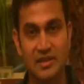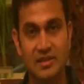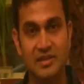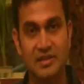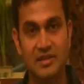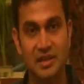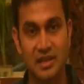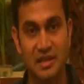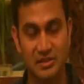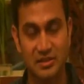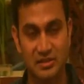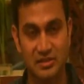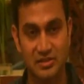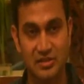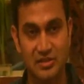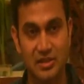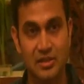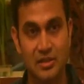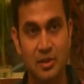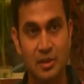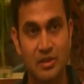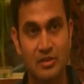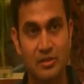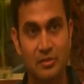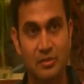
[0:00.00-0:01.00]
I think the next
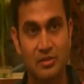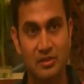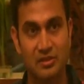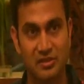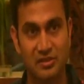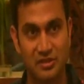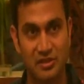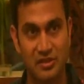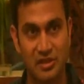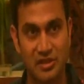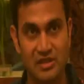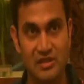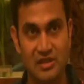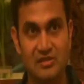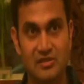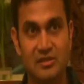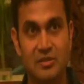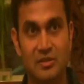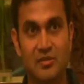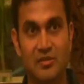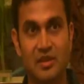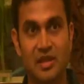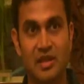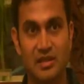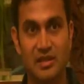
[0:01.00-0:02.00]
3 months we'll
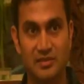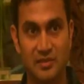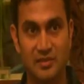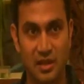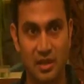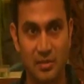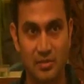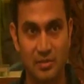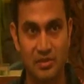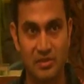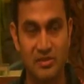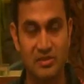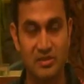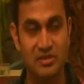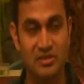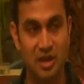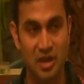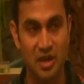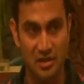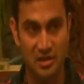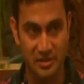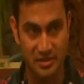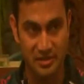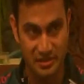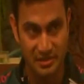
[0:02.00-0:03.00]
see some of that development
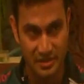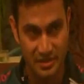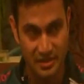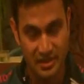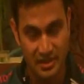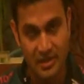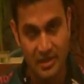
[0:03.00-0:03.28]
start